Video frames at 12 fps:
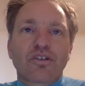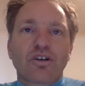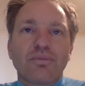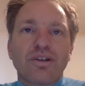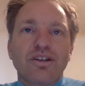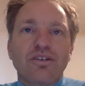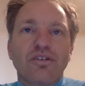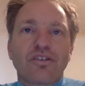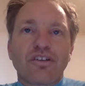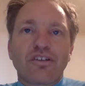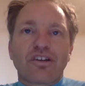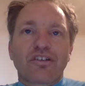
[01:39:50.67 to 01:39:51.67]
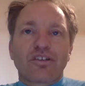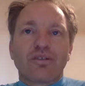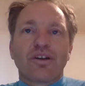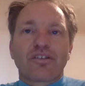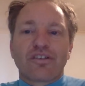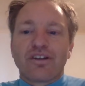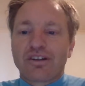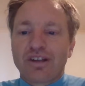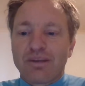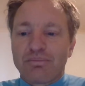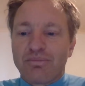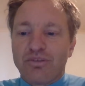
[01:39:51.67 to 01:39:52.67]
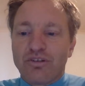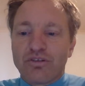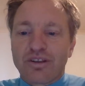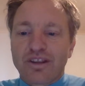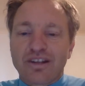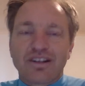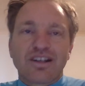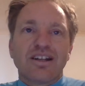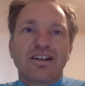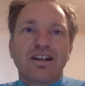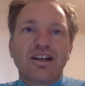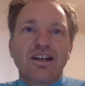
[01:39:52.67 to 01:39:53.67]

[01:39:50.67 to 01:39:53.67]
commonly used is SOS, and it kept doing that again.